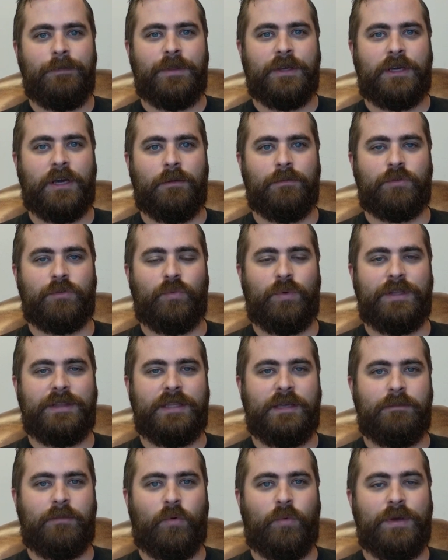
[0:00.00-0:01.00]
that comes with
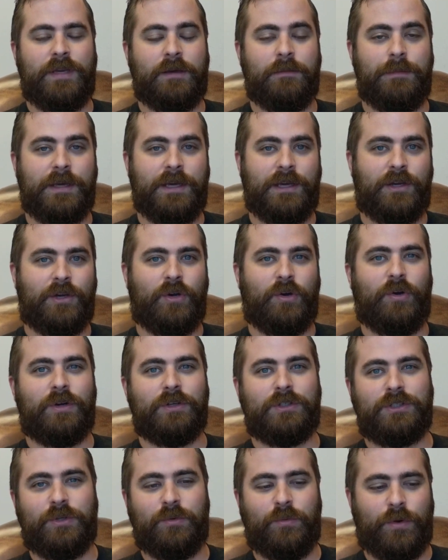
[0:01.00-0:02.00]
it, but we can be
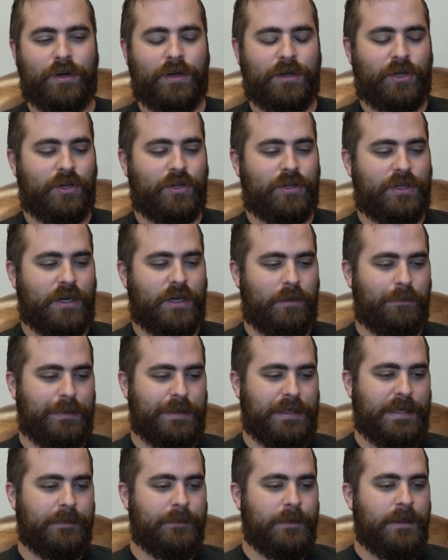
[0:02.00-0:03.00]
encouraged that we're in good
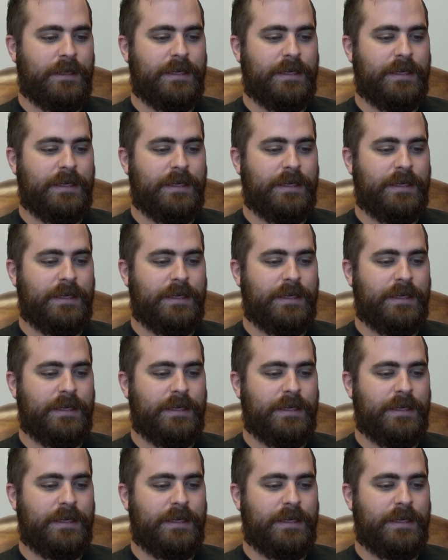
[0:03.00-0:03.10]
company.